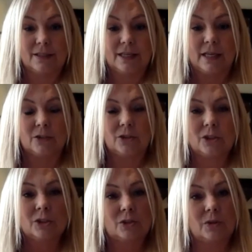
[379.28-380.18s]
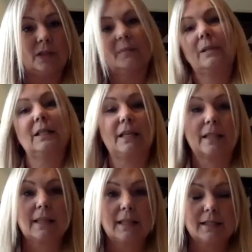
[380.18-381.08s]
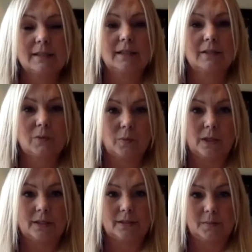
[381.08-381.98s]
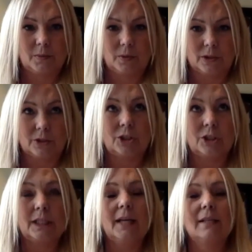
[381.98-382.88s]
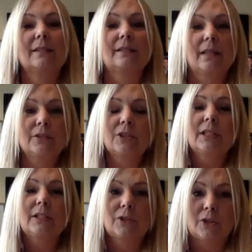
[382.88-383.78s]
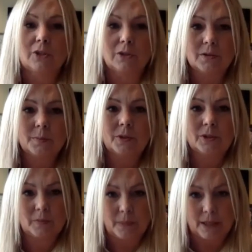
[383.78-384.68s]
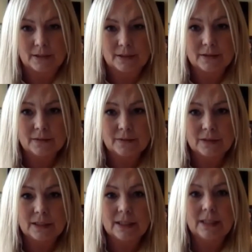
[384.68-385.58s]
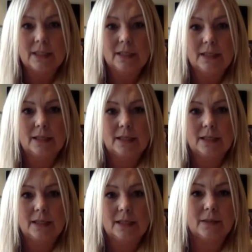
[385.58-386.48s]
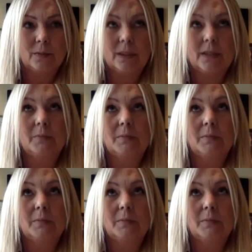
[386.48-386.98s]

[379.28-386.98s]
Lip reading: it just struck me like, this is what is important. She had such an eternal perspective that I think we can